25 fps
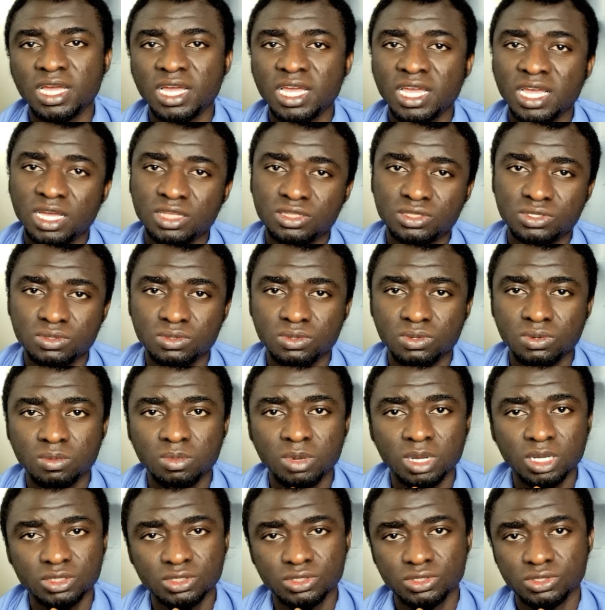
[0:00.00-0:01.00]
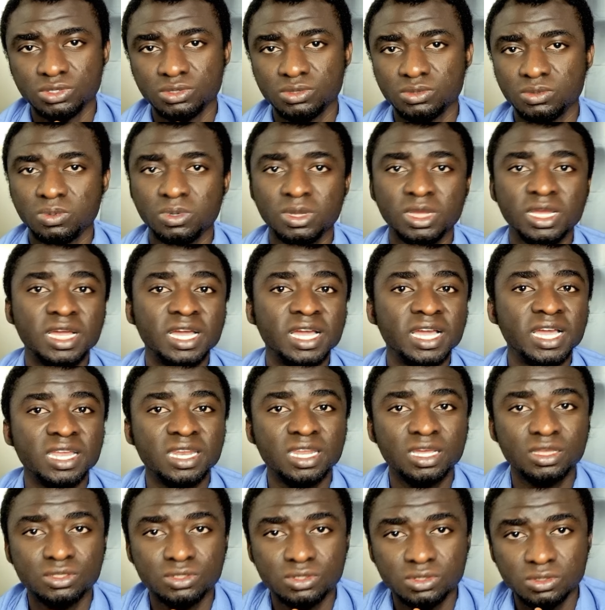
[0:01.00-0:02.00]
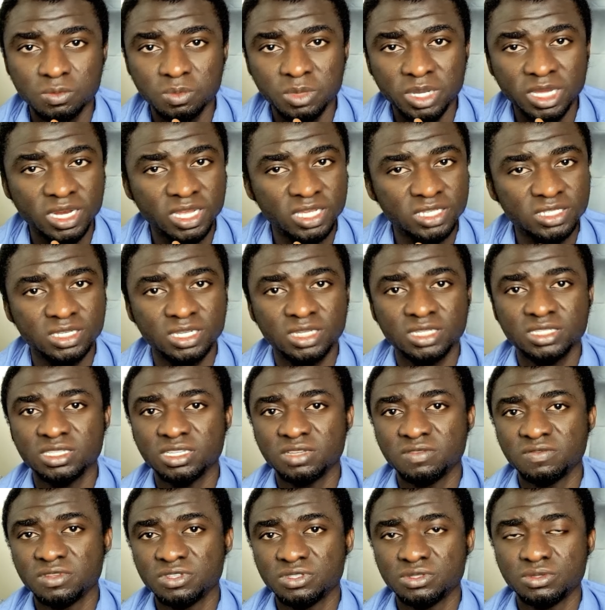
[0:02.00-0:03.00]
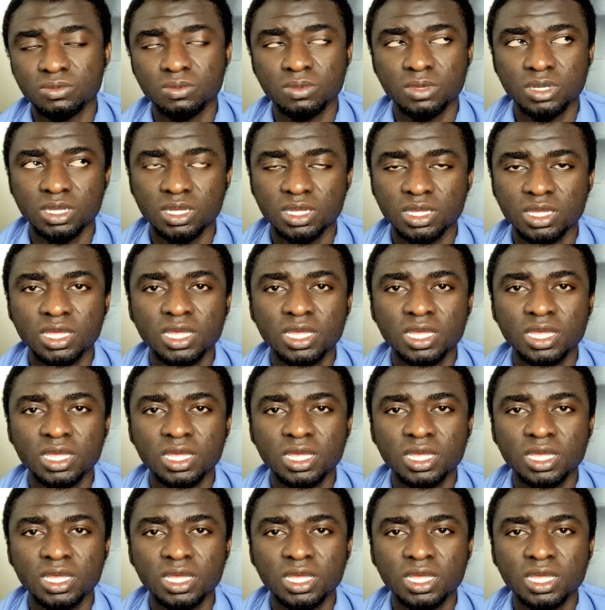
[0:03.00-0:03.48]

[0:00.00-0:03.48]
I had to go back to where I undertook my national service to work.